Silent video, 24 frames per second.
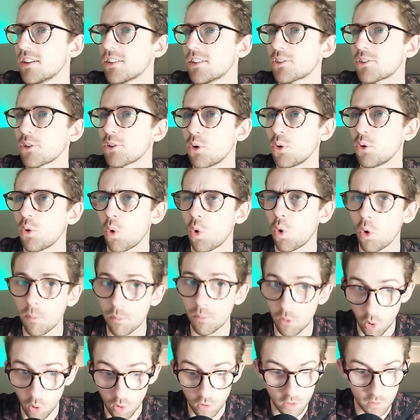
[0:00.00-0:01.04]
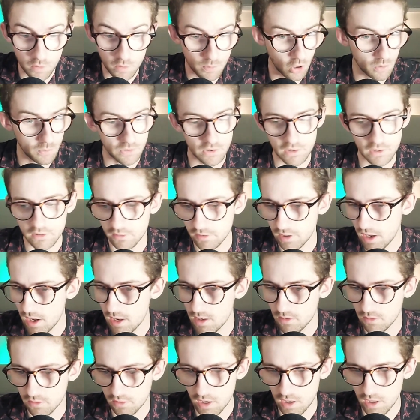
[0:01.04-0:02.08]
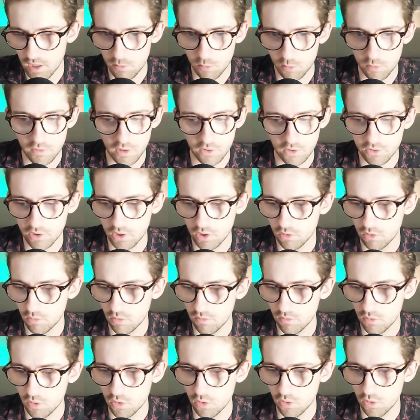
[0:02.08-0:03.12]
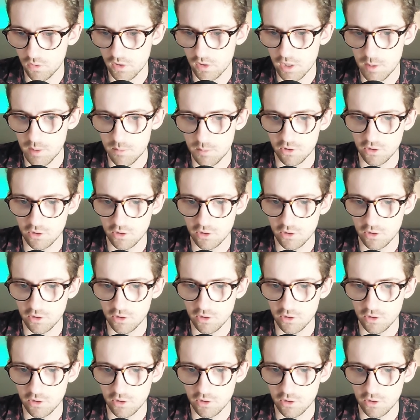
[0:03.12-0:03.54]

So all the bottom 16 teams, we've done season reviews for them.